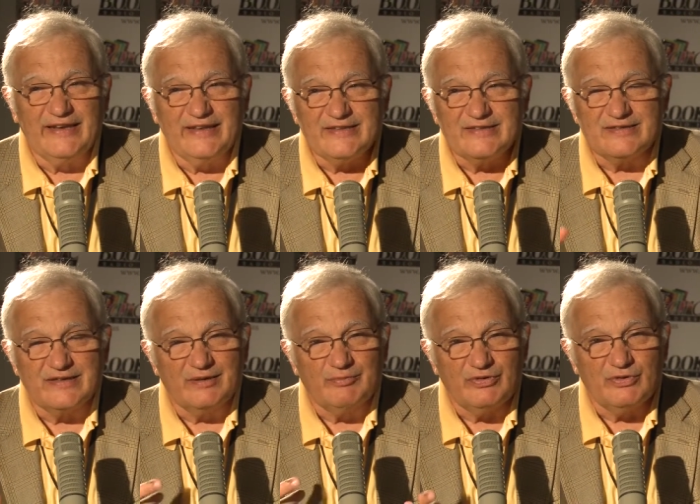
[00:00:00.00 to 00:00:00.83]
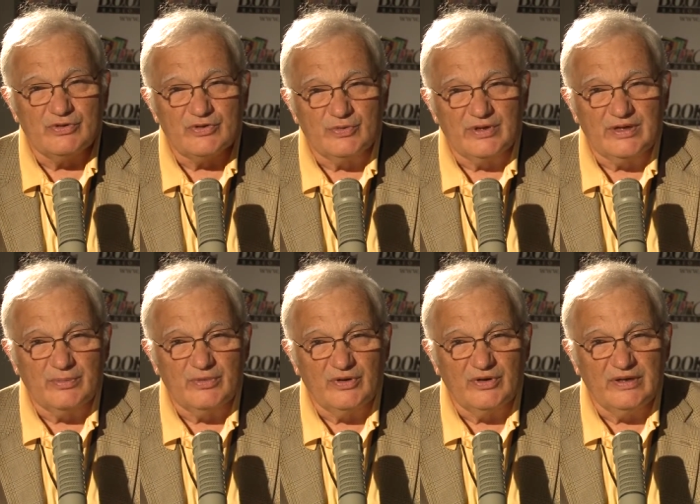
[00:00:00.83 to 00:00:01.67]
80s as the computers were
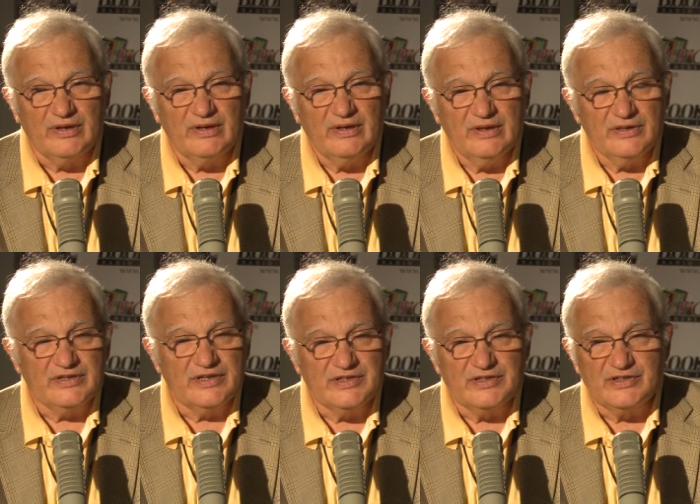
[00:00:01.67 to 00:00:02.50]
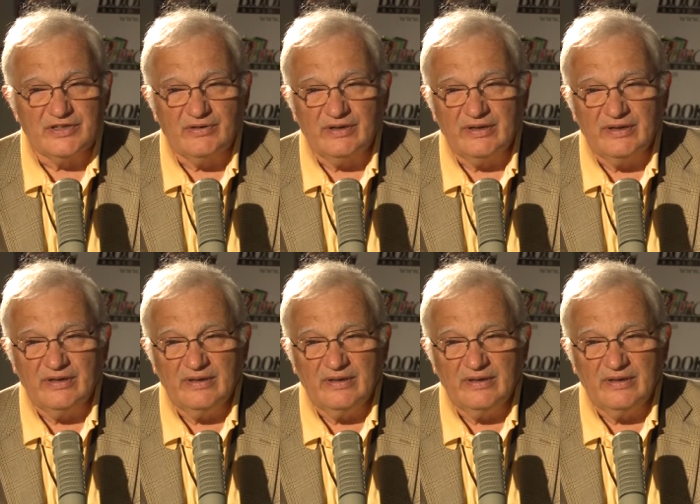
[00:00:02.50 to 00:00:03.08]
coming on, Jesse Shera.